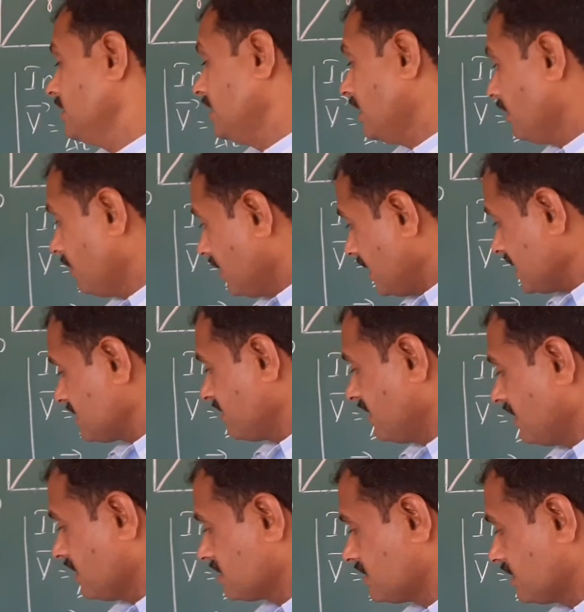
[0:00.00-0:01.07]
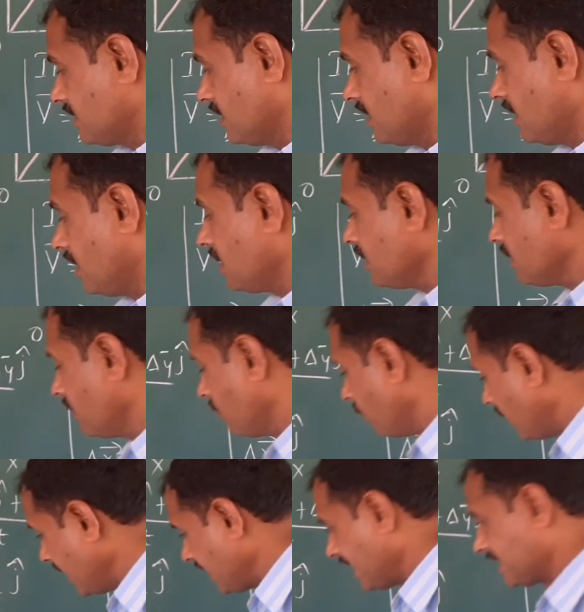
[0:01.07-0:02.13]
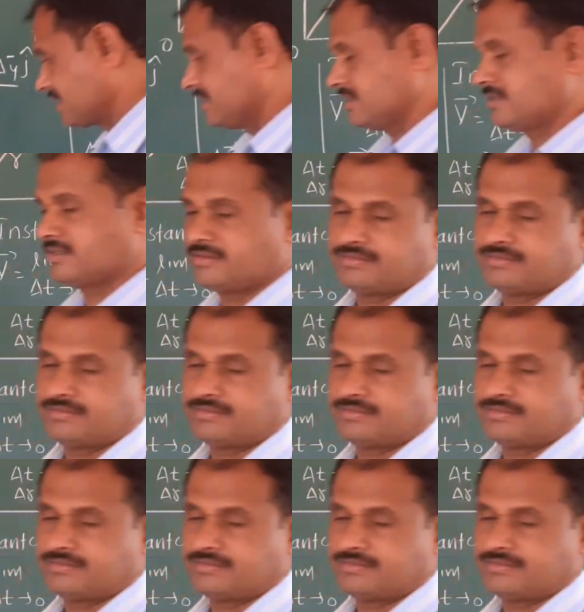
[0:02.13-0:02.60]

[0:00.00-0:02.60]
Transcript: average velocity along y-axis.